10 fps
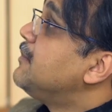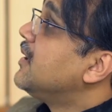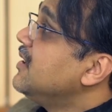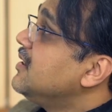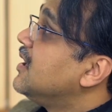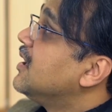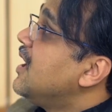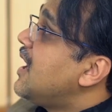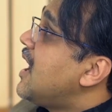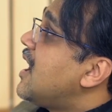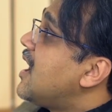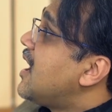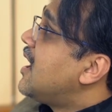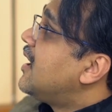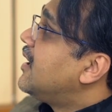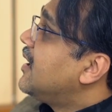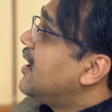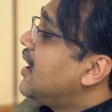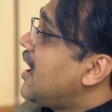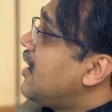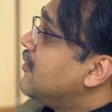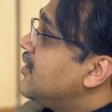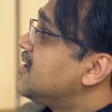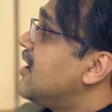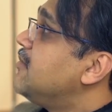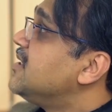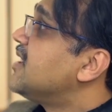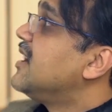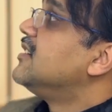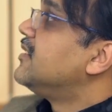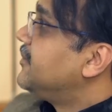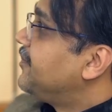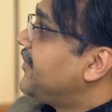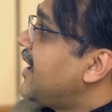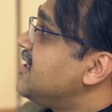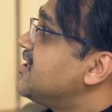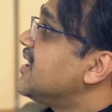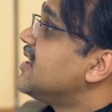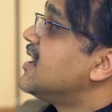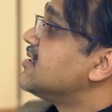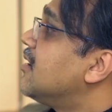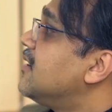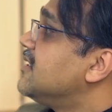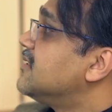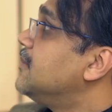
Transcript: deep learning which have been cited, and China has already